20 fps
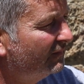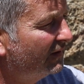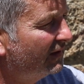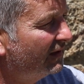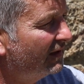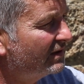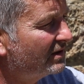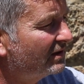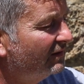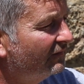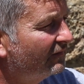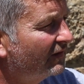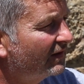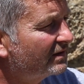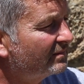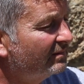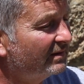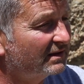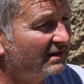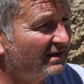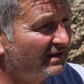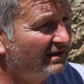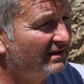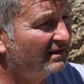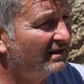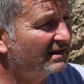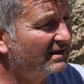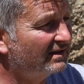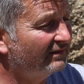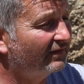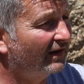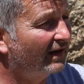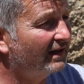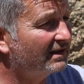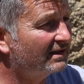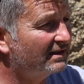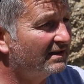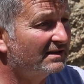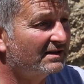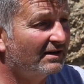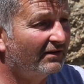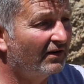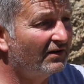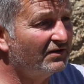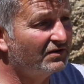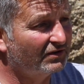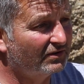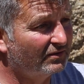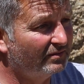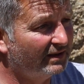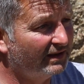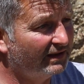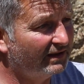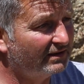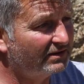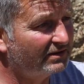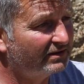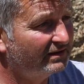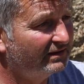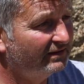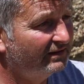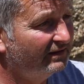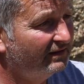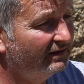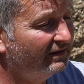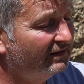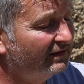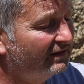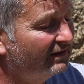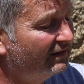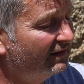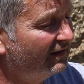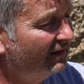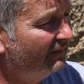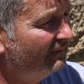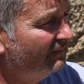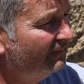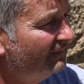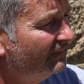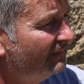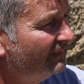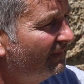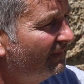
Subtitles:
Initial investments, disadvantages are 100 quid each. And